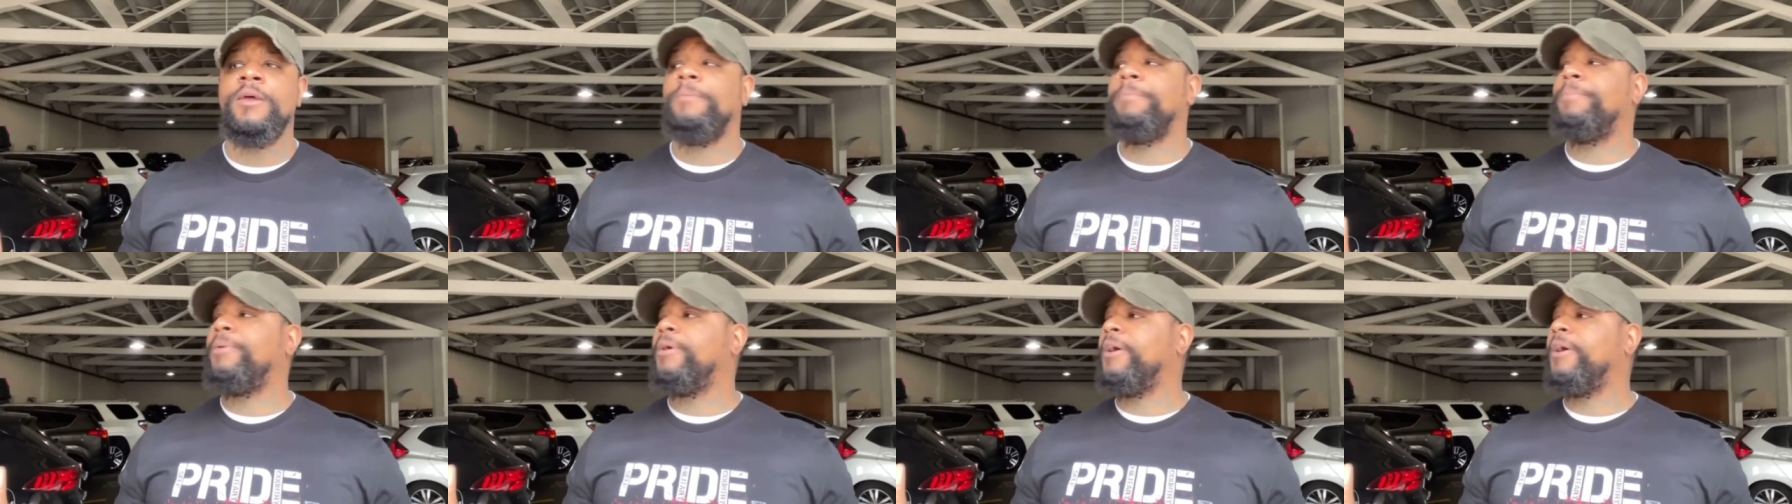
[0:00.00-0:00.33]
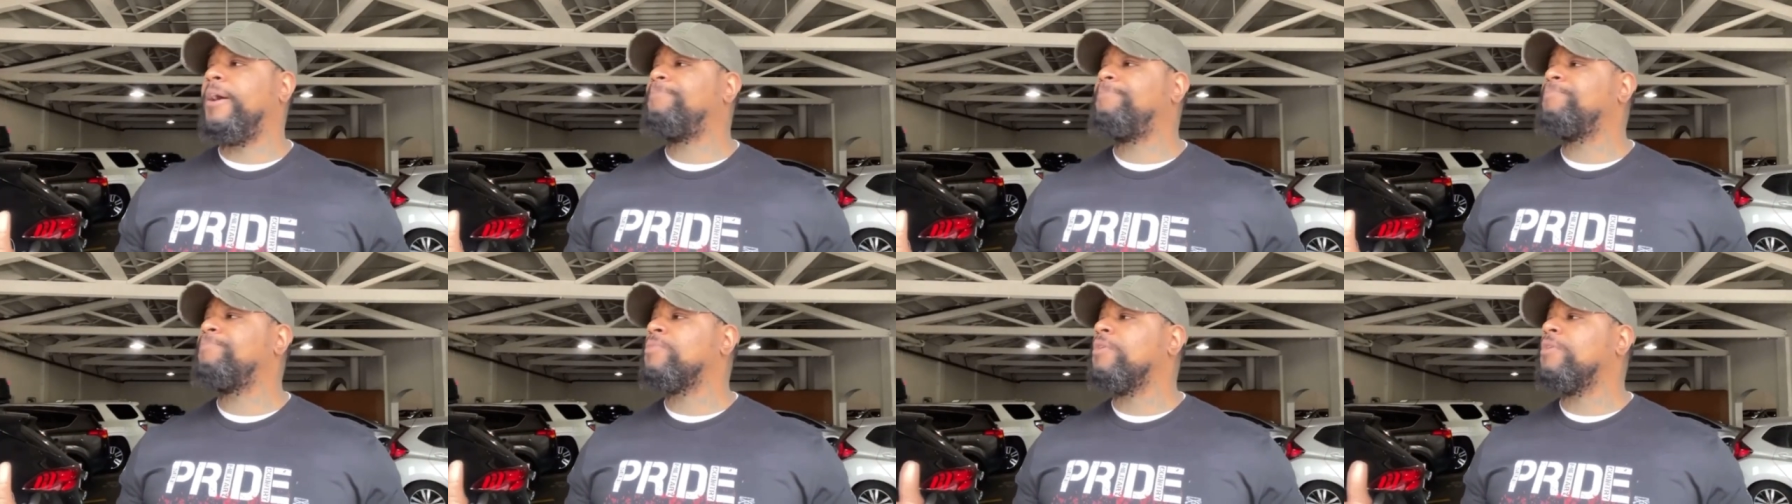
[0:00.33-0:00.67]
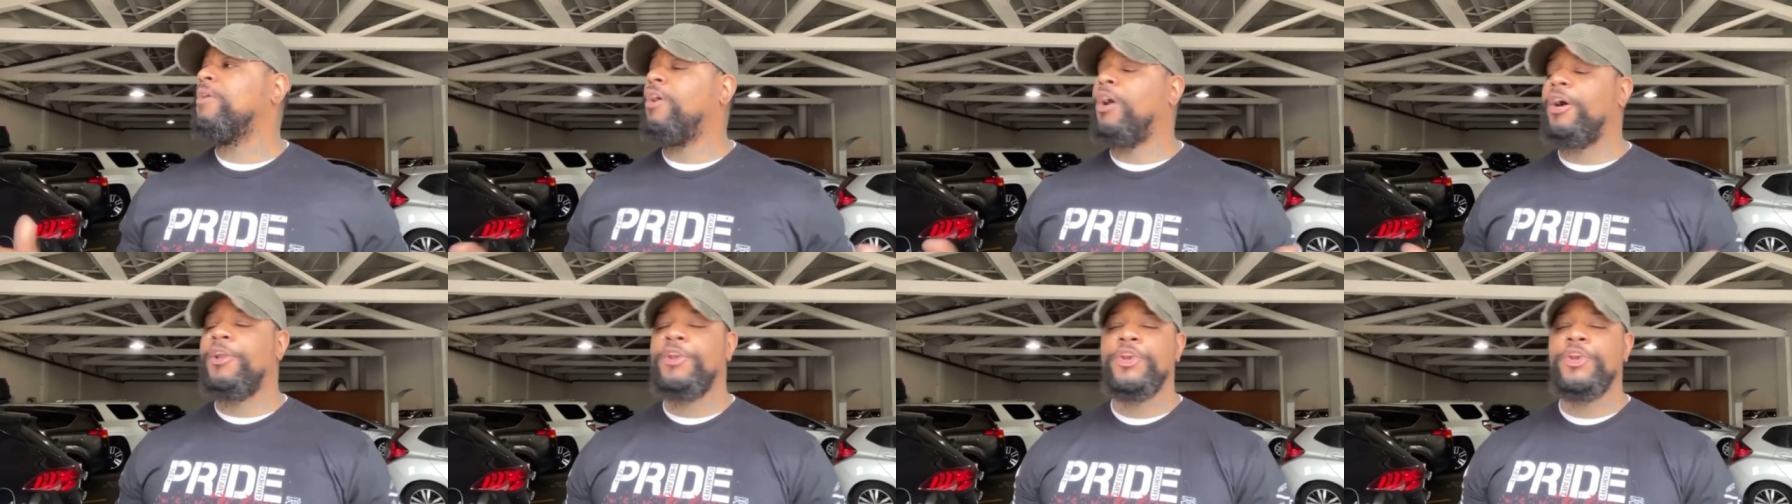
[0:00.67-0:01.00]
but
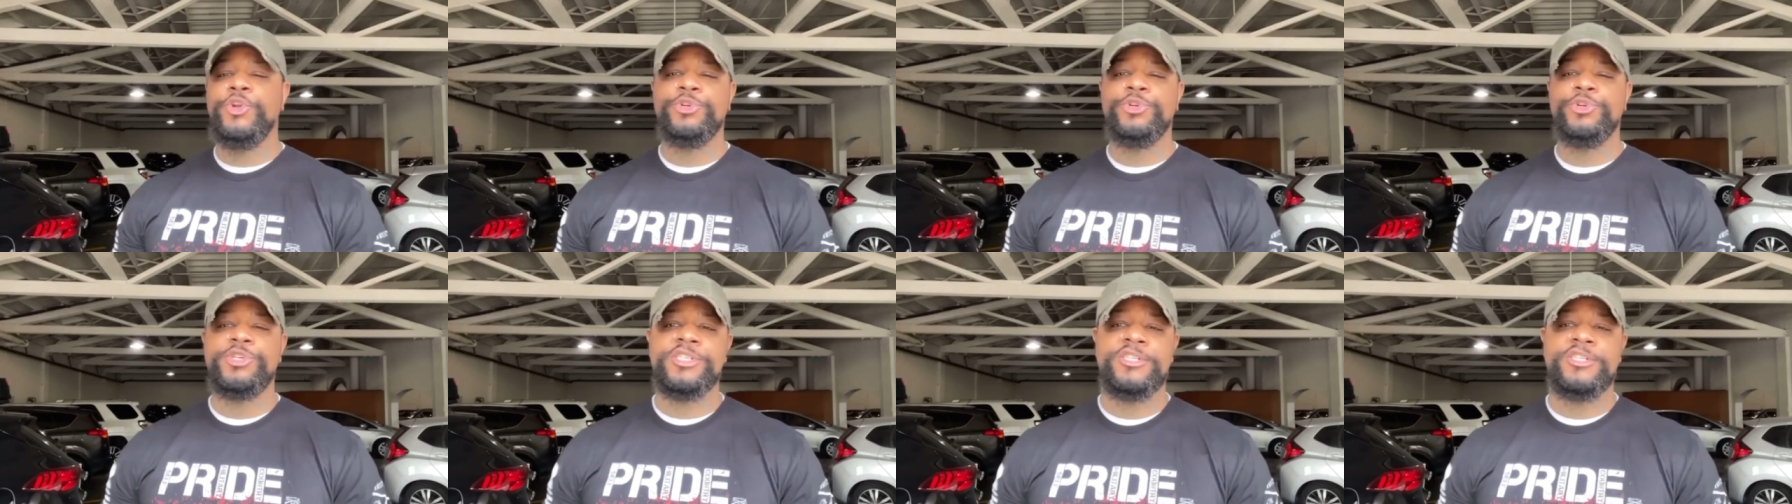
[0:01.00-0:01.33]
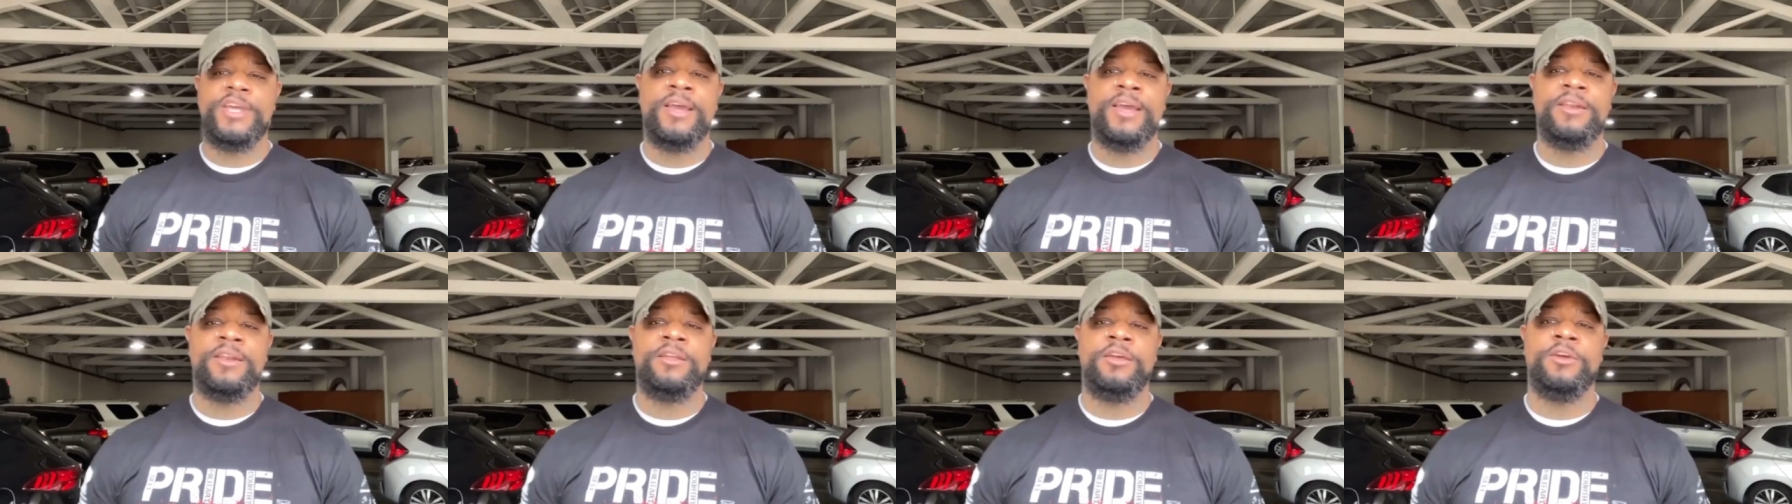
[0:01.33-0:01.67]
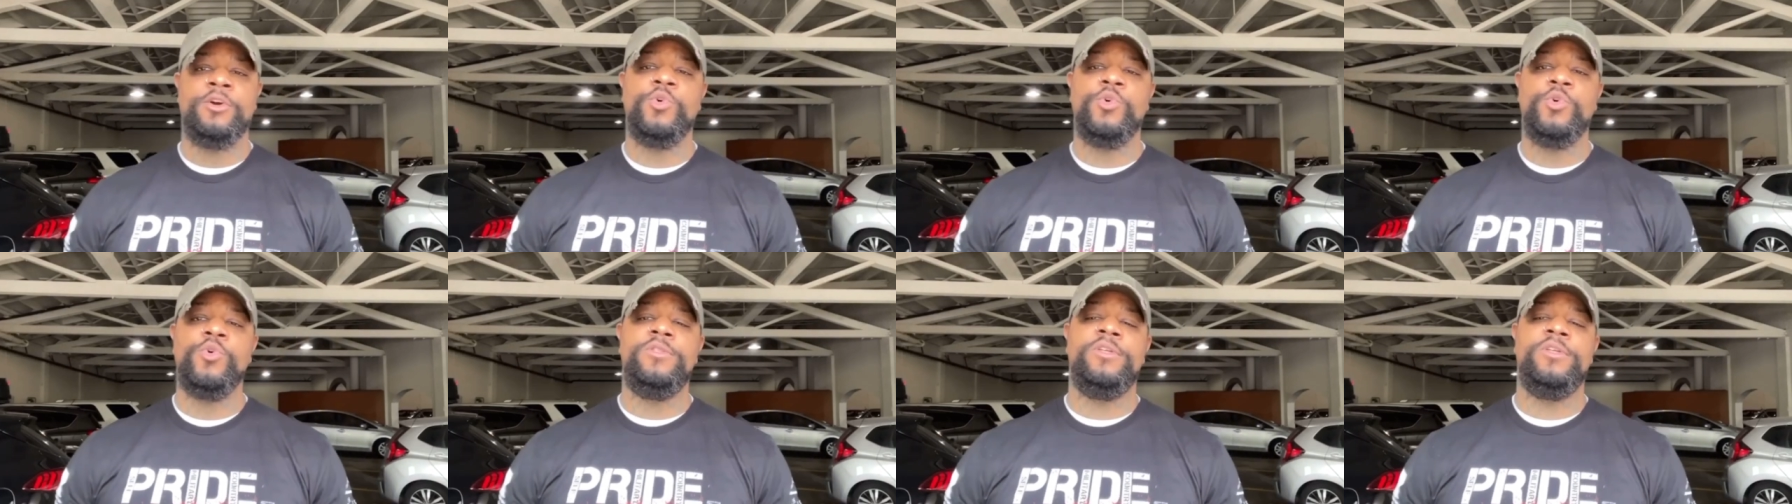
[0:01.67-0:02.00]
understanding
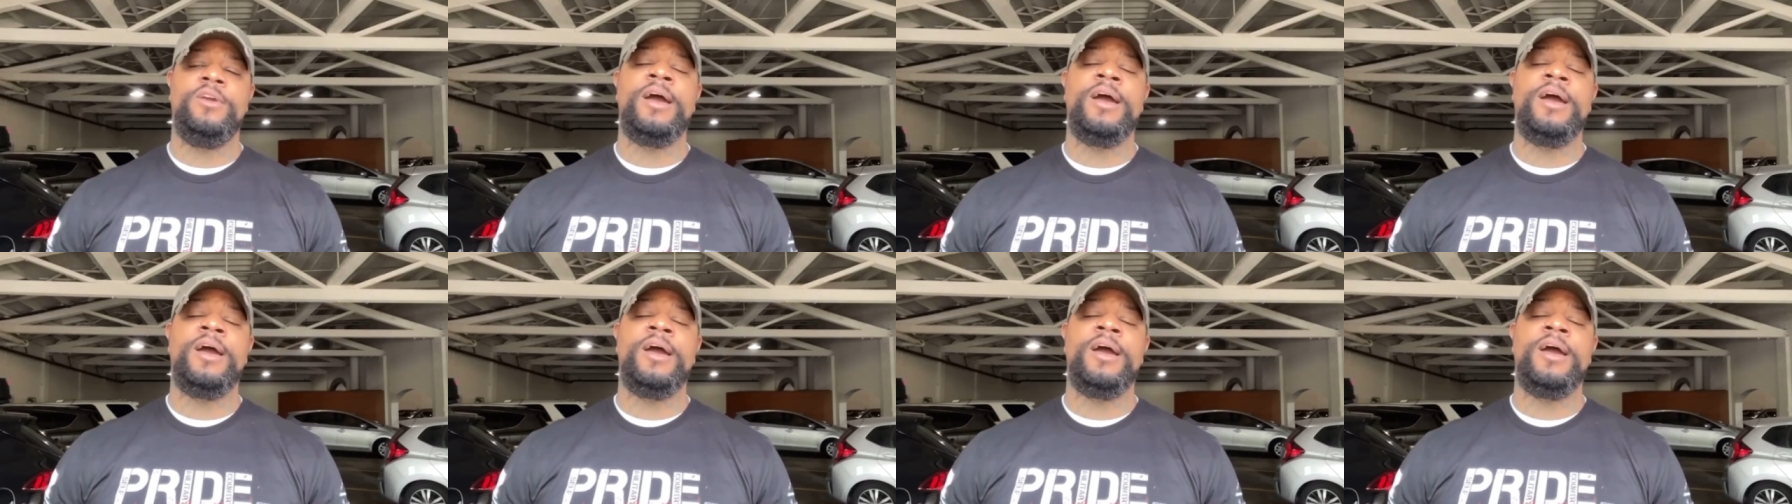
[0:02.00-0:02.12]
who the